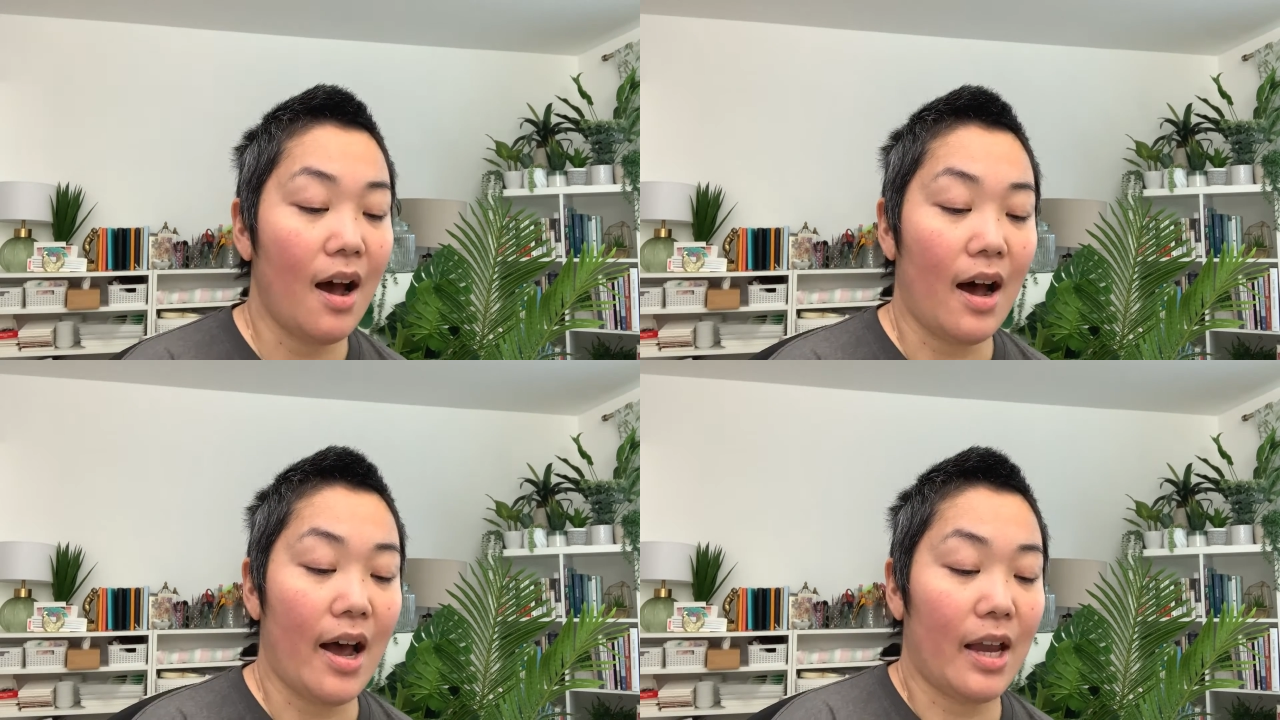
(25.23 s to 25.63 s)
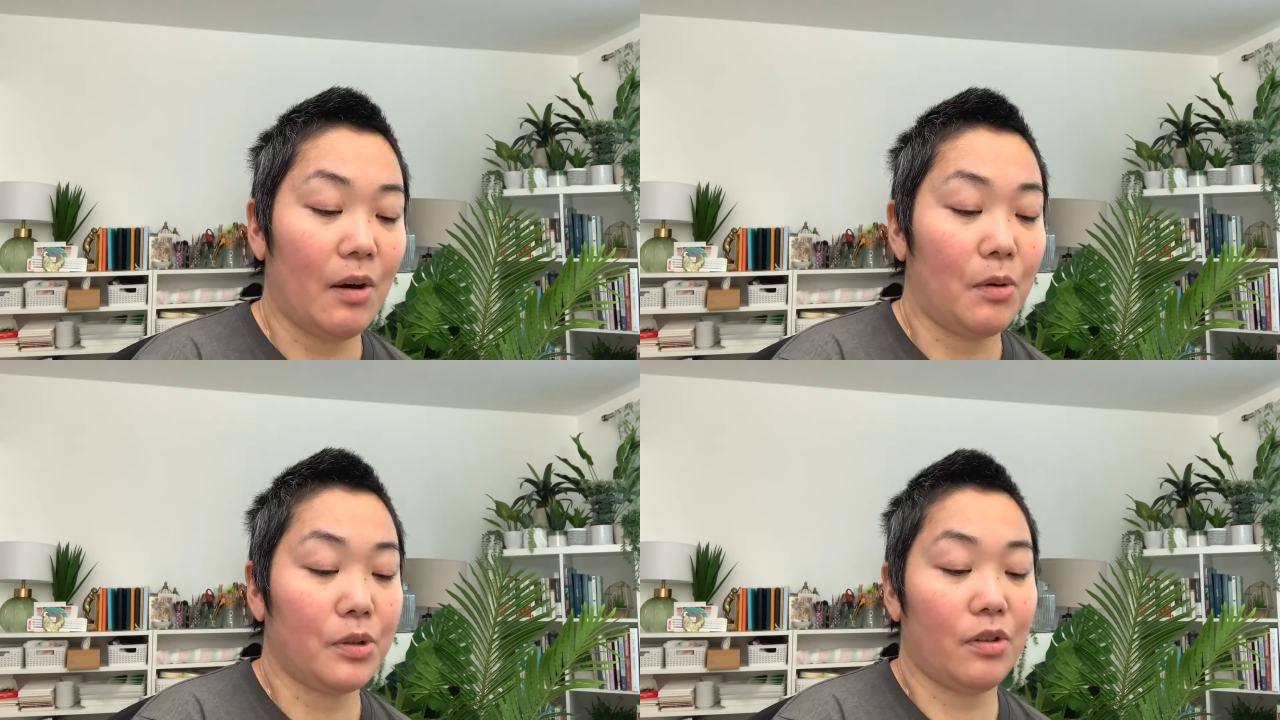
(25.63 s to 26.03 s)
I
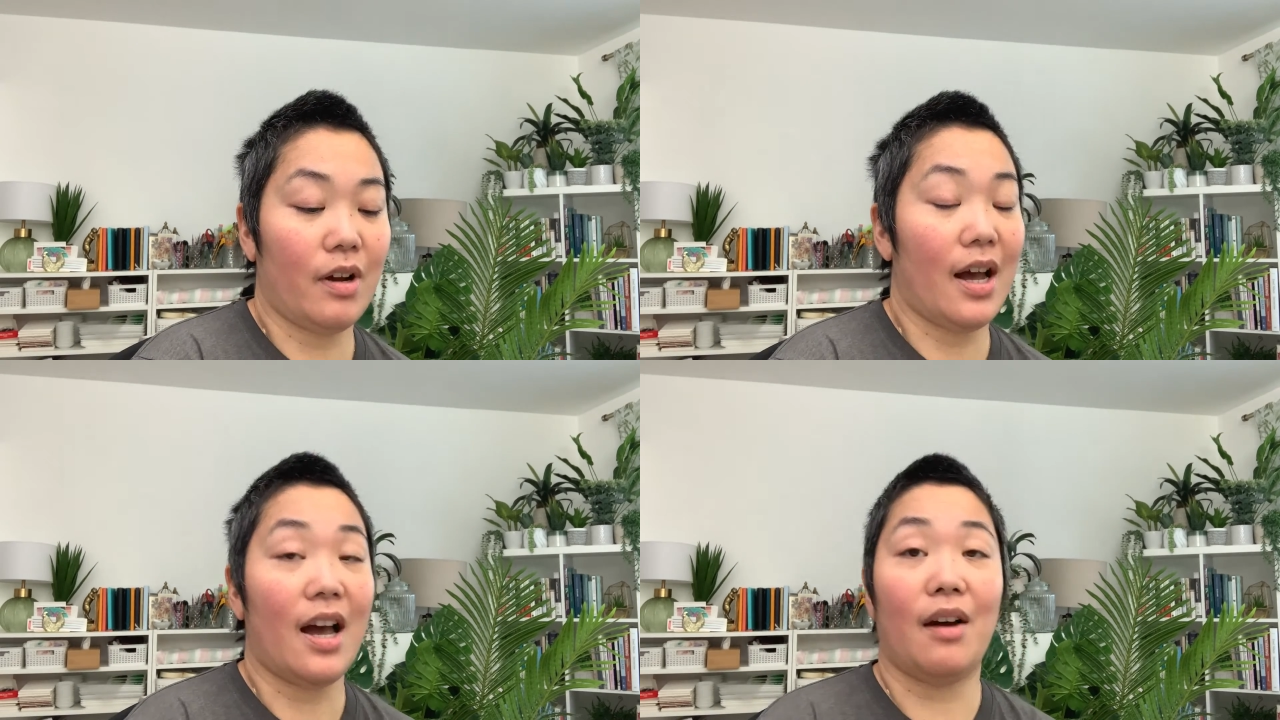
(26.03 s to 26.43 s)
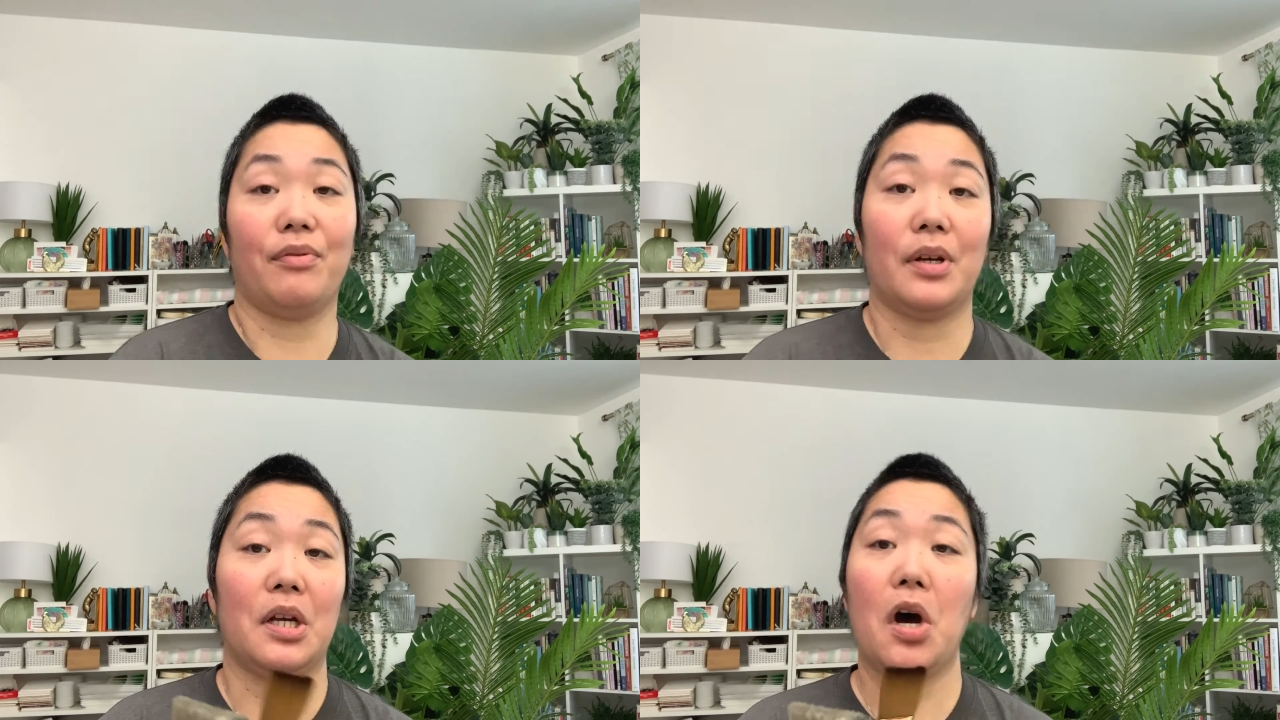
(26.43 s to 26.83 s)
also have
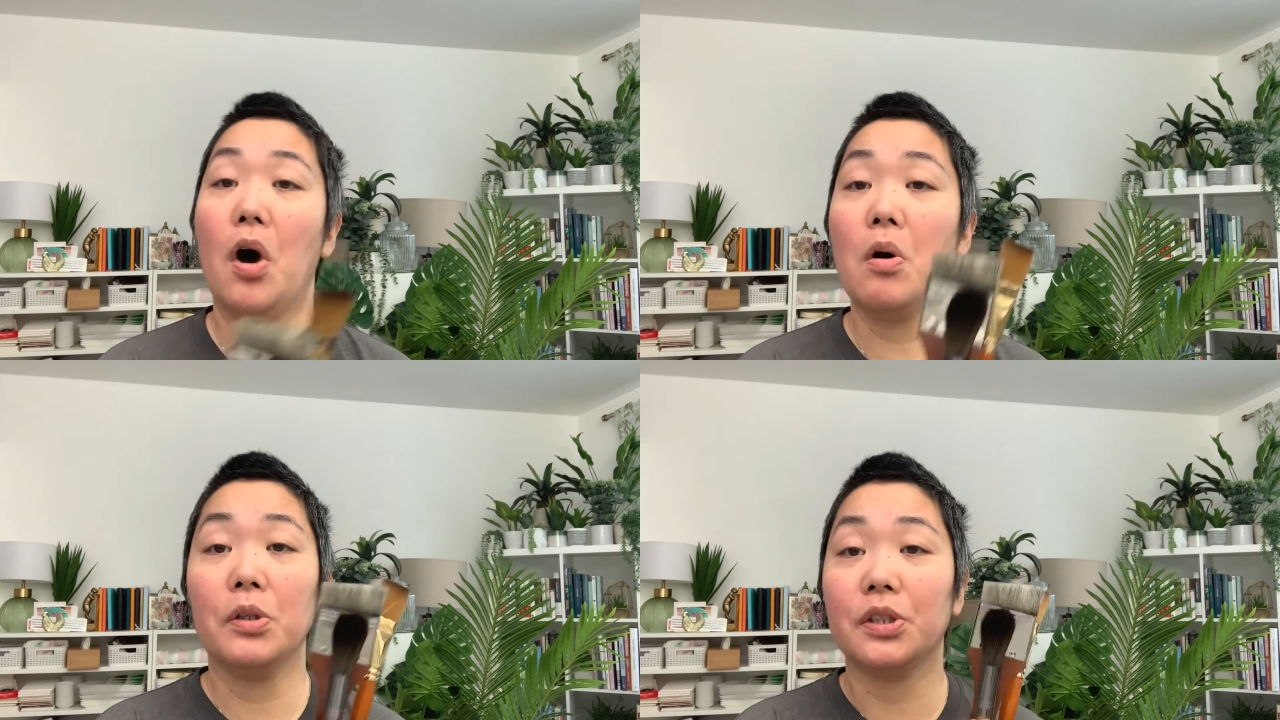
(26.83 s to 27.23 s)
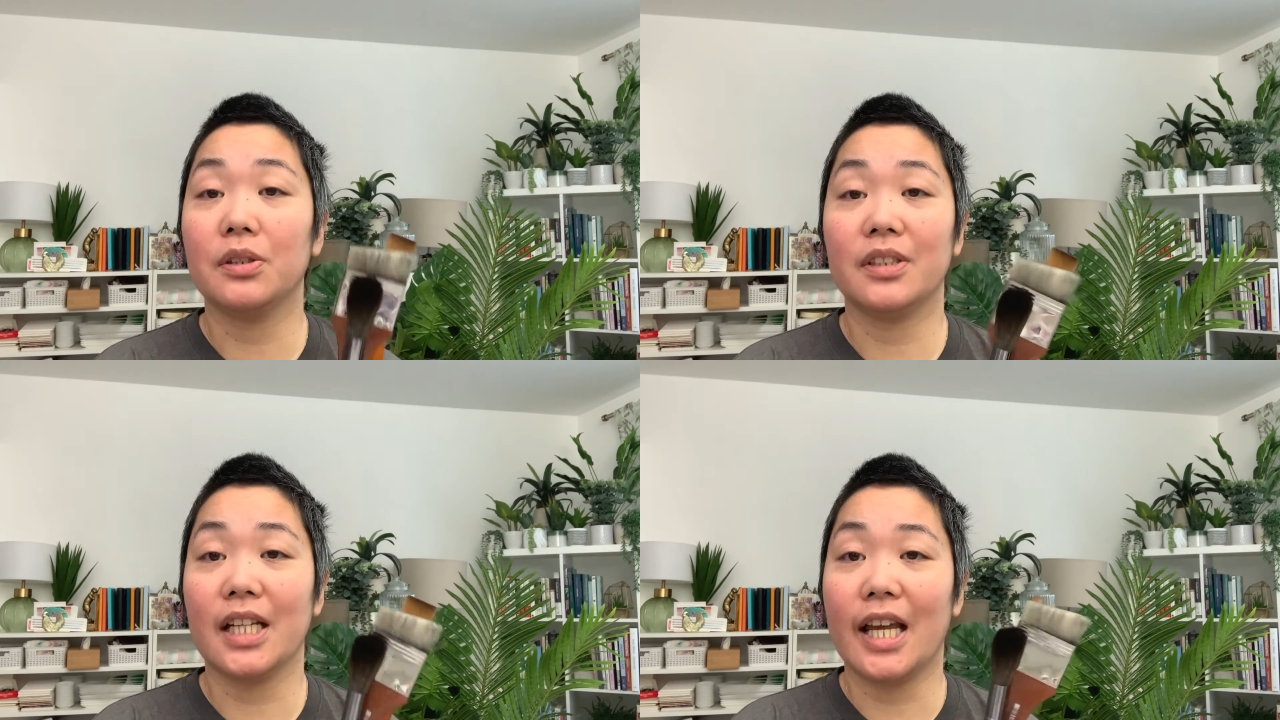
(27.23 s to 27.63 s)
whole
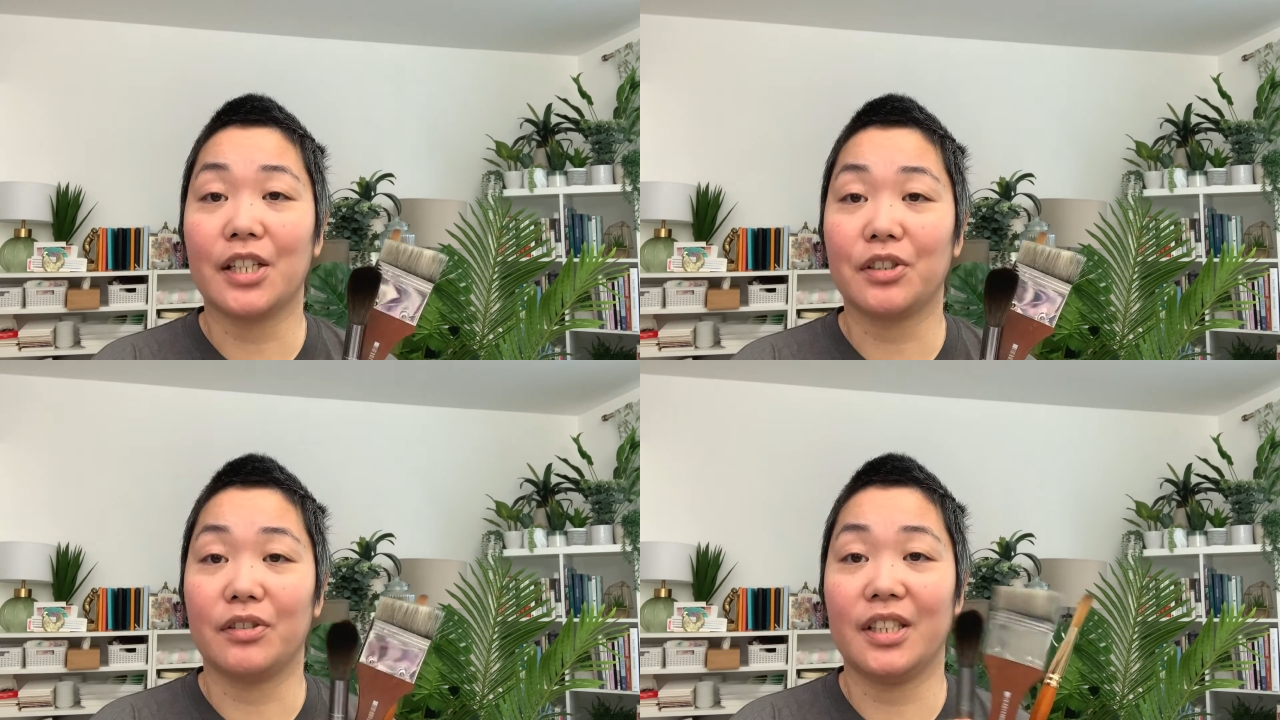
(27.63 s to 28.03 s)
selection.